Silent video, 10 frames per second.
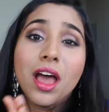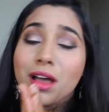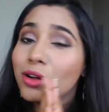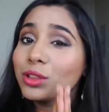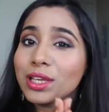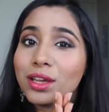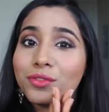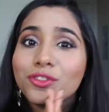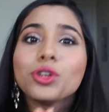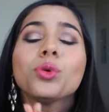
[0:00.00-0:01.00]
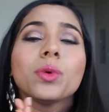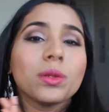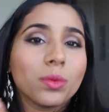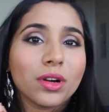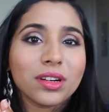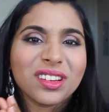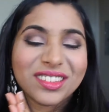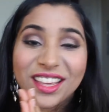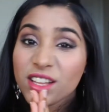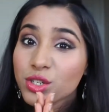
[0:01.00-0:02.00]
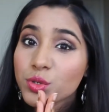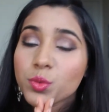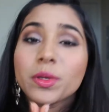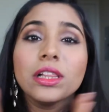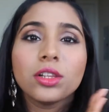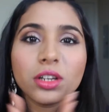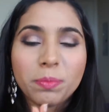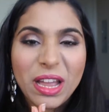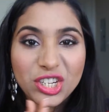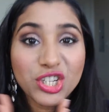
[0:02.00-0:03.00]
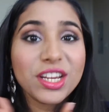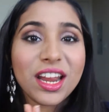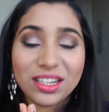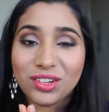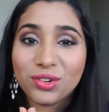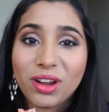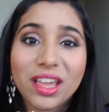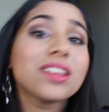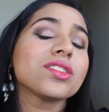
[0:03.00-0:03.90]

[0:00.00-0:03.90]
only a few will work, the others will look patchy and gray.